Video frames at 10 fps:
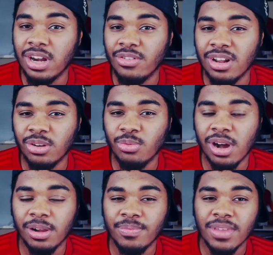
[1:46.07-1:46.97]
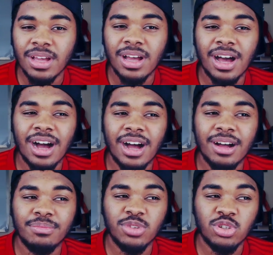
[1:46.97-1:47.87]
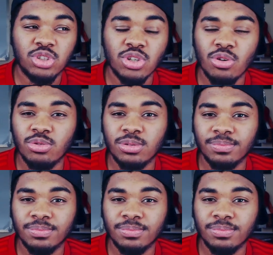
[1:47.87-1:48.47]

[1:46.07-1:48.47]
really well just showed